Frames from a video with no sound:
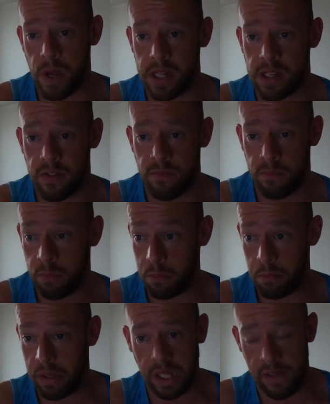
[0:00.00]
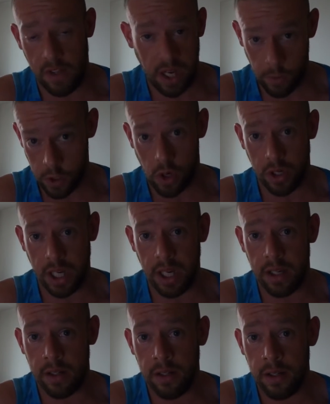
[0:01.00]
made to believe that it was
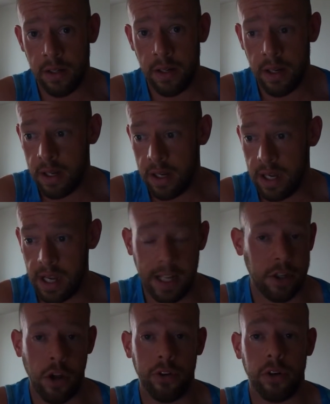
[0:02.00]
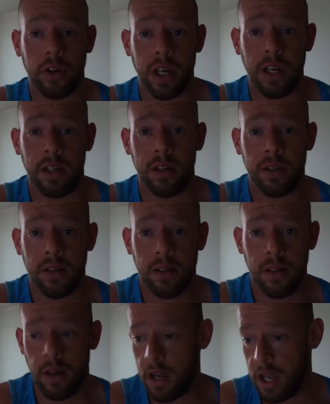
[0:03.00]
okay. It's not okay.
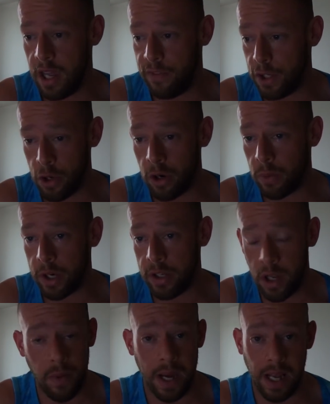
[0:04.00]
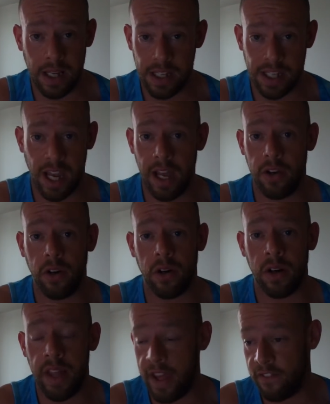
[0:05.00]
If you don't want to do it, say
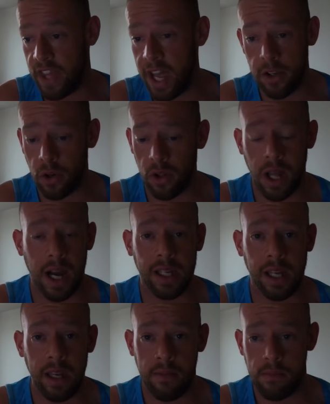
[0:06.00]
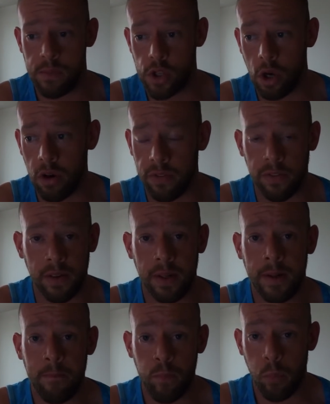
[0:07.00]
no. If they don't like it, tough.
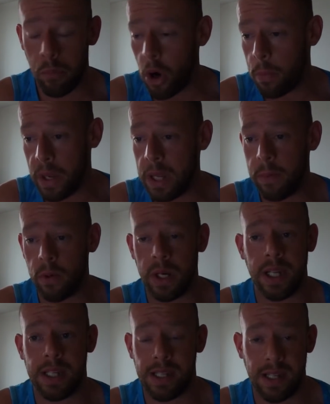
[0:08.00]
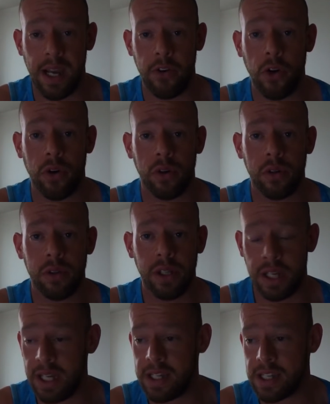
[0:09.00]
More people need to say no.
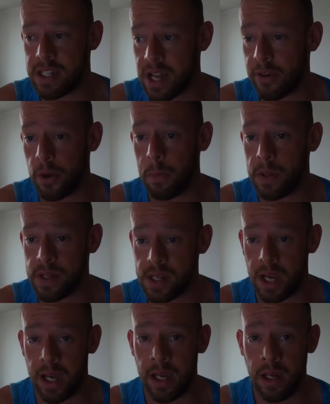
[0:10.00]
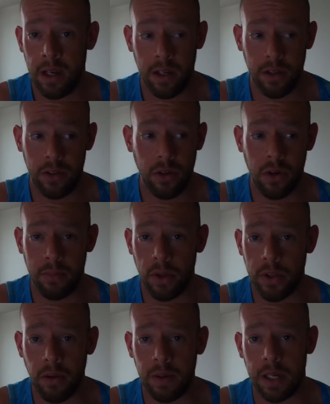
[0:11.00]
They need to stand up and say, no, I'm not
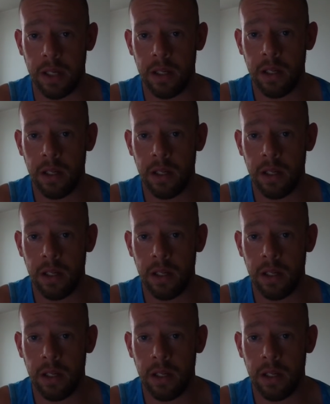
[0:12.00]
doing it.